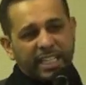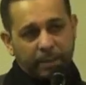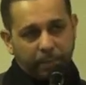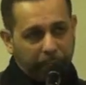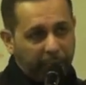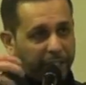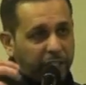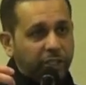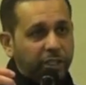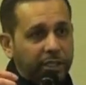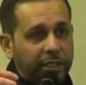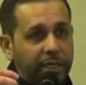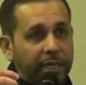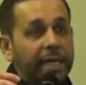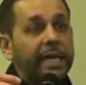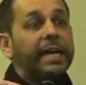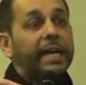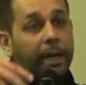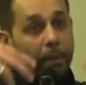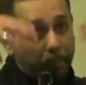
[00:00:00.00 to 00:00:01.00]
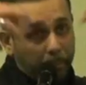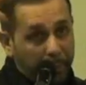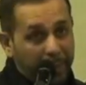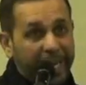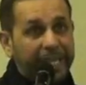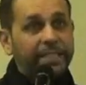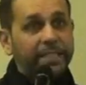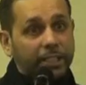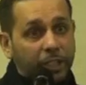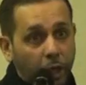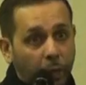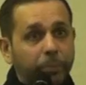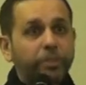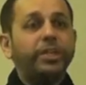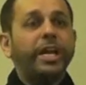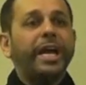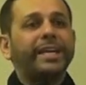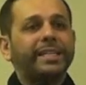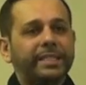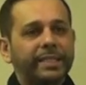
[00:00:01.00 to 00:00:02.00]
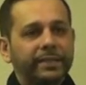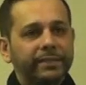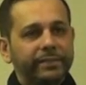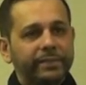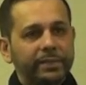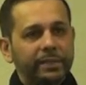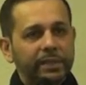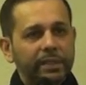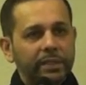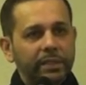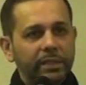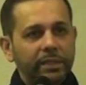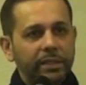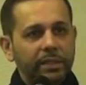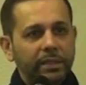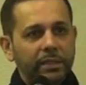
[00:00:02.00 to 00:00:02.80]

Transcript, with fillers: and expression completes the objective.